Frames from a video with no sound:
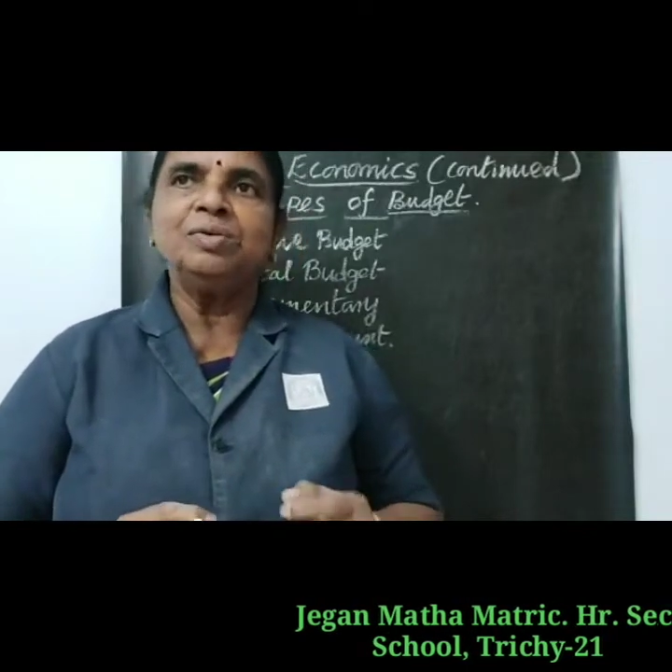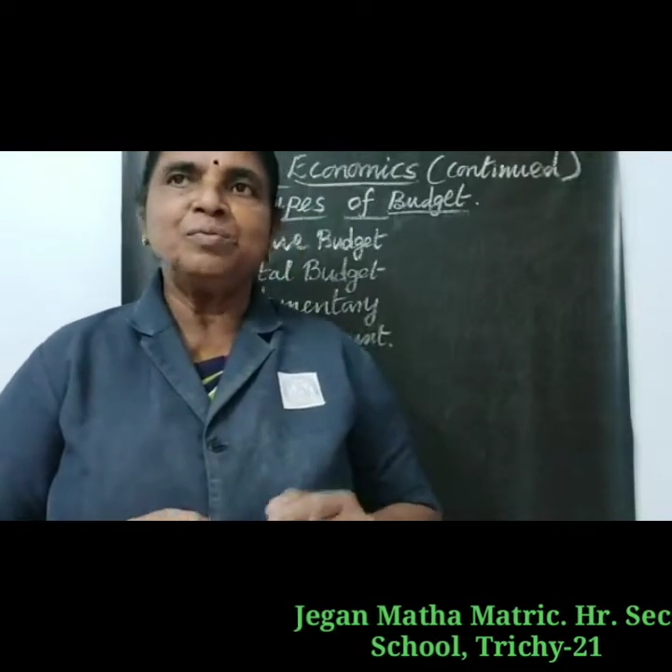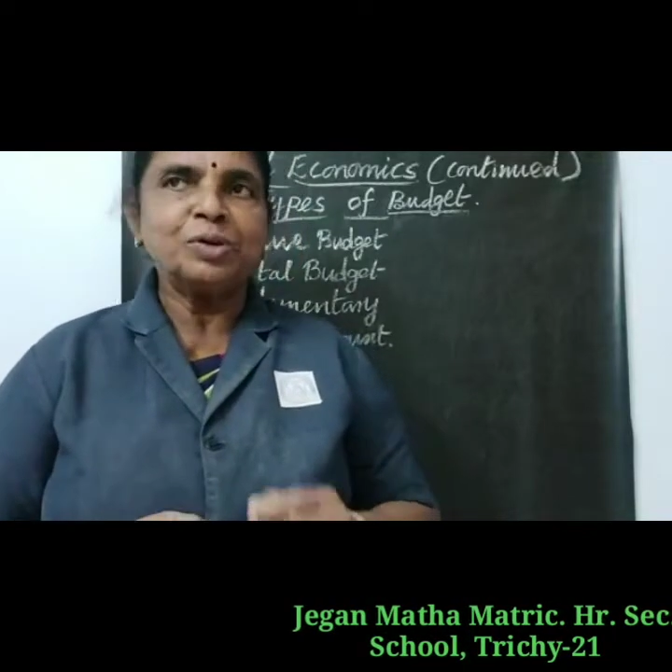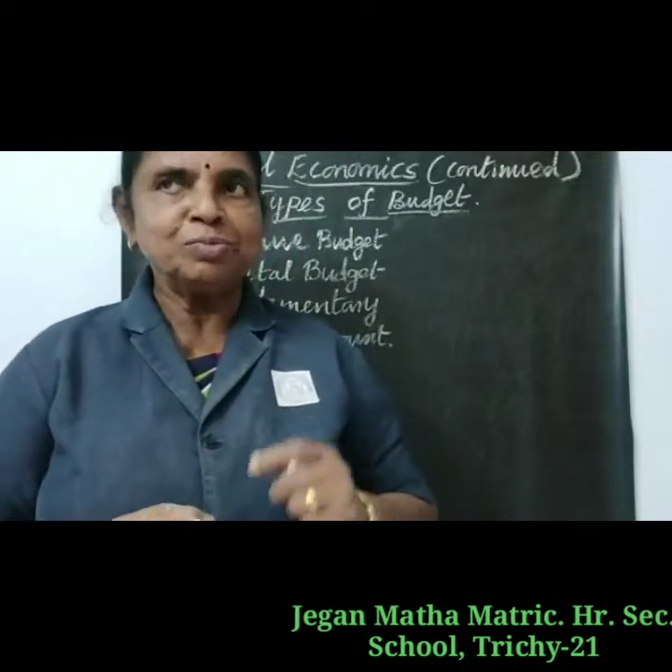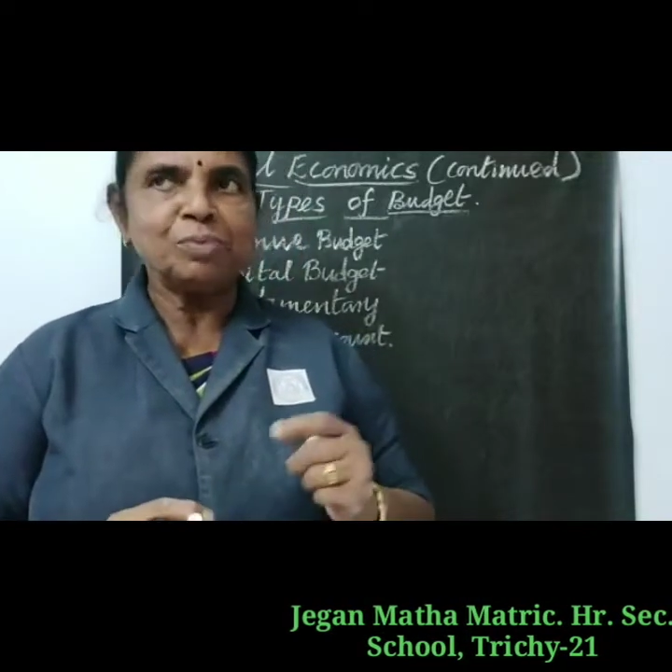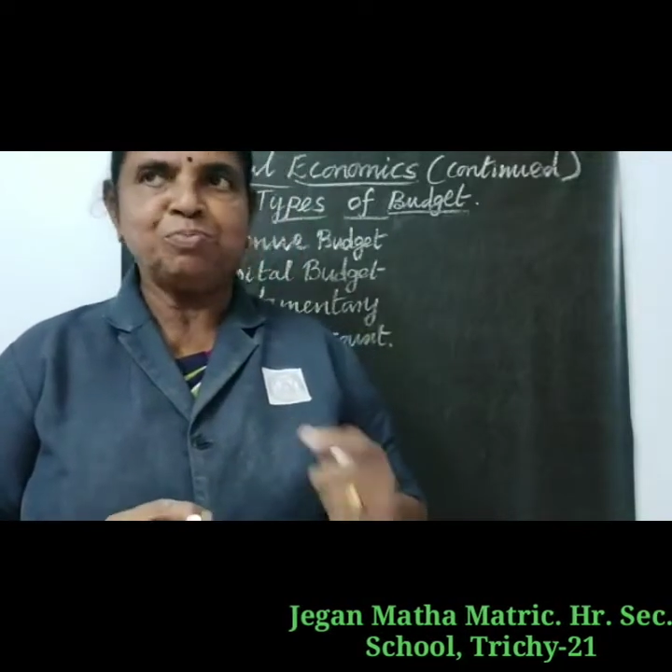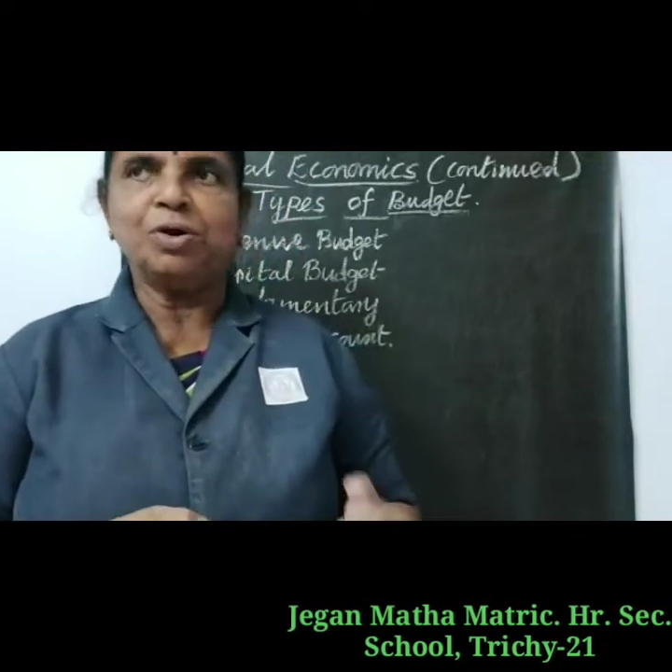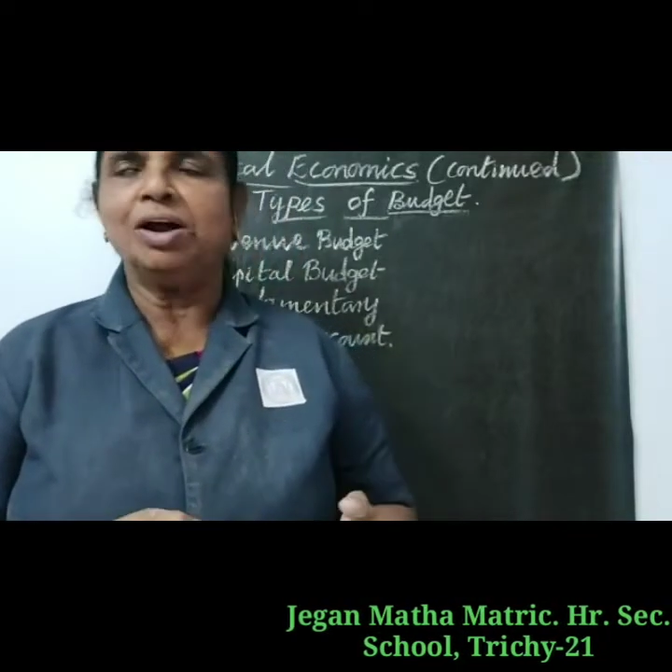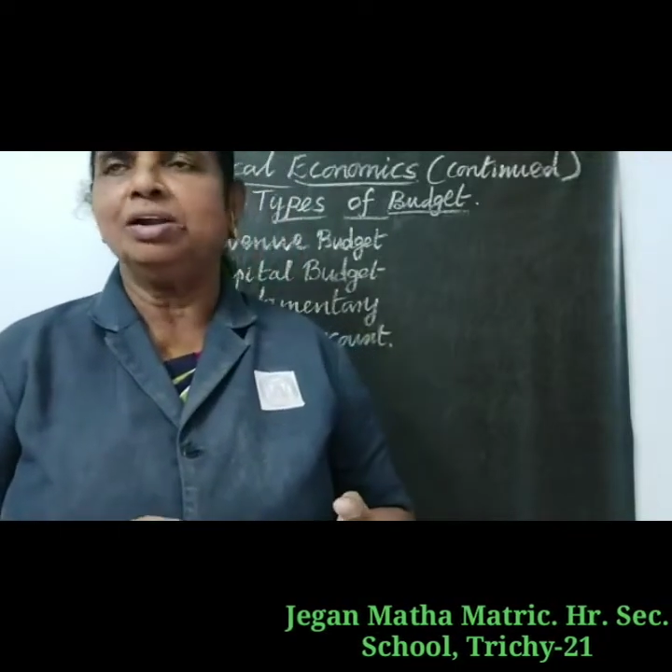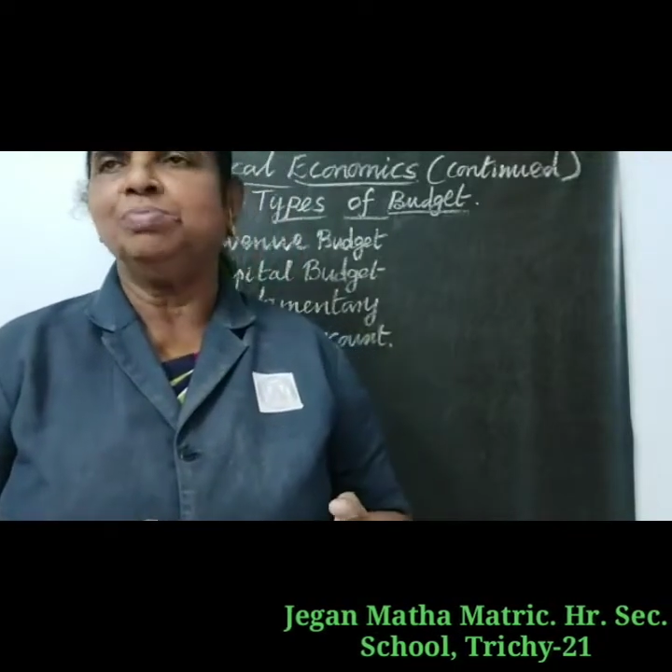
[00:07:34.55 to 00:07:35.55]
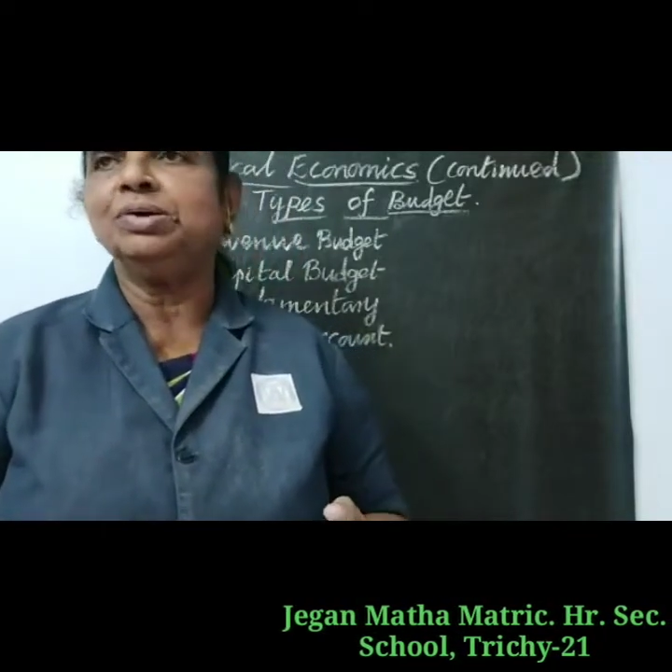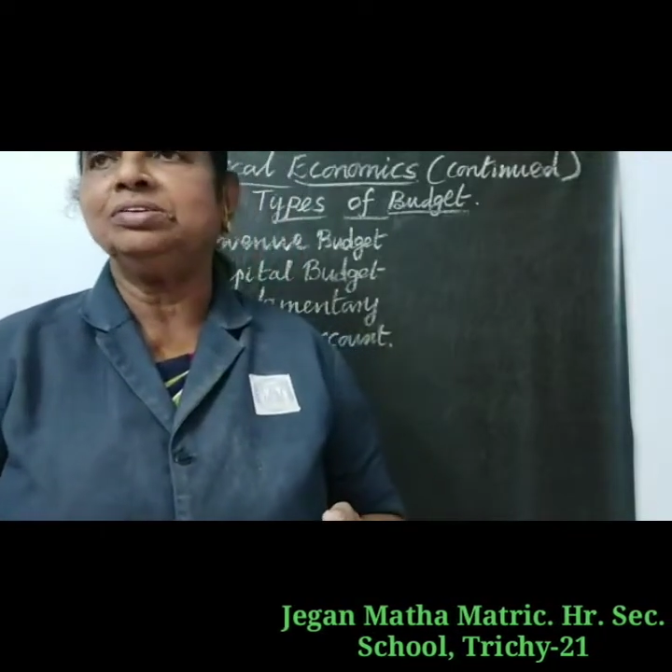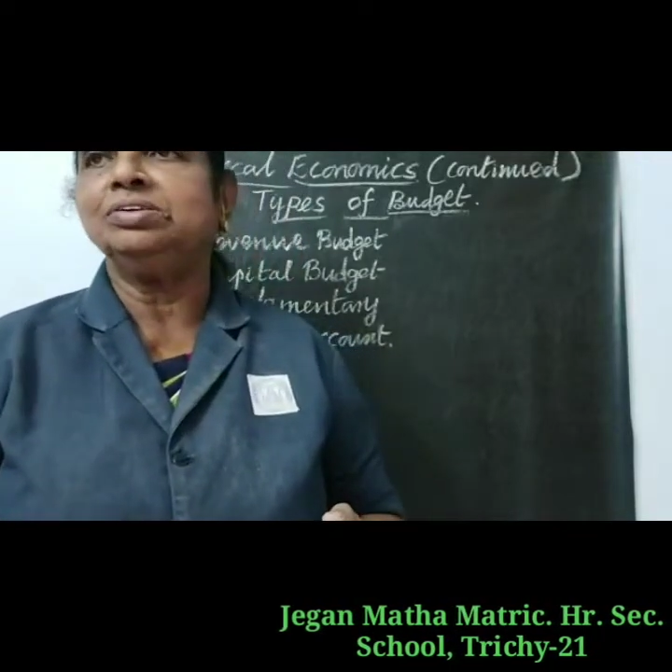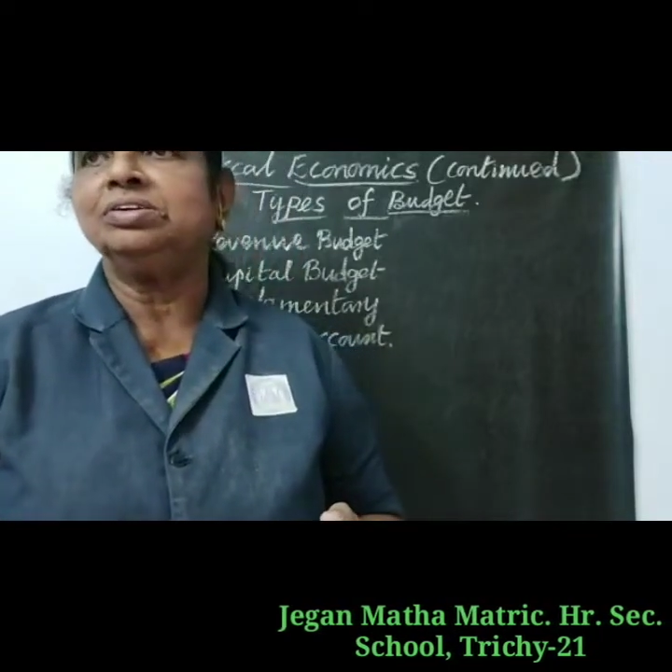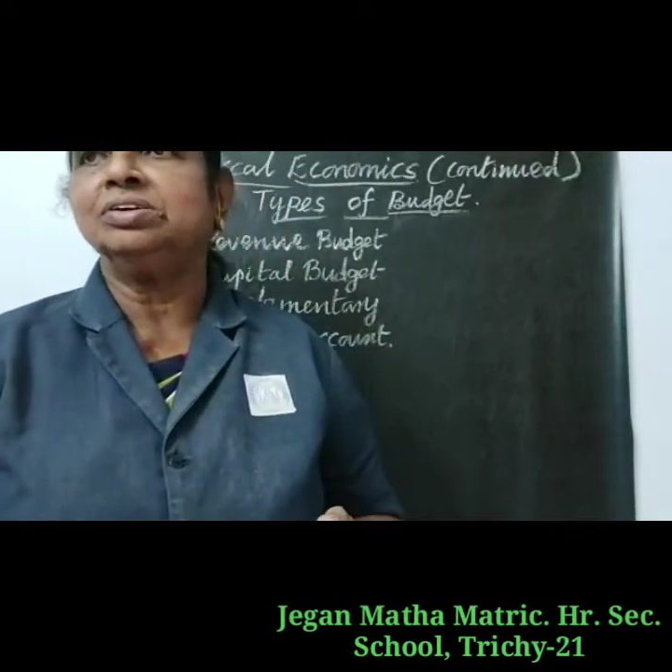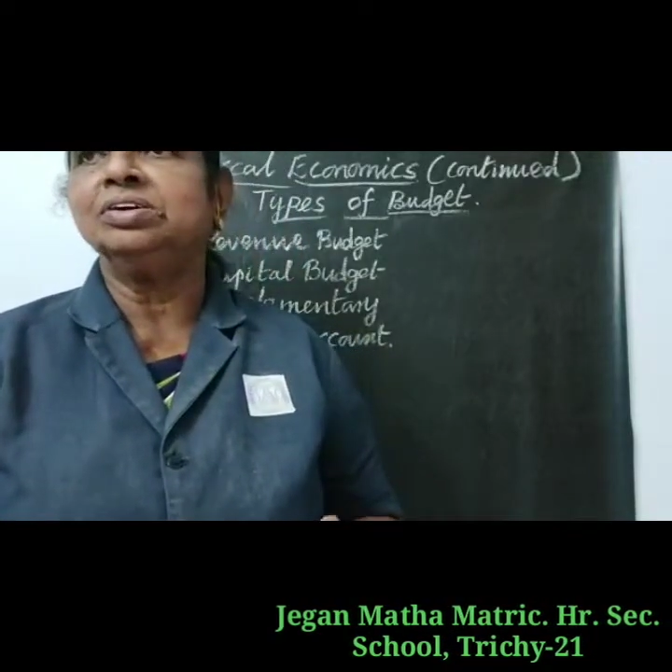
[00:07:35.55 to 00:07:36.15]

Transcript: from the parliament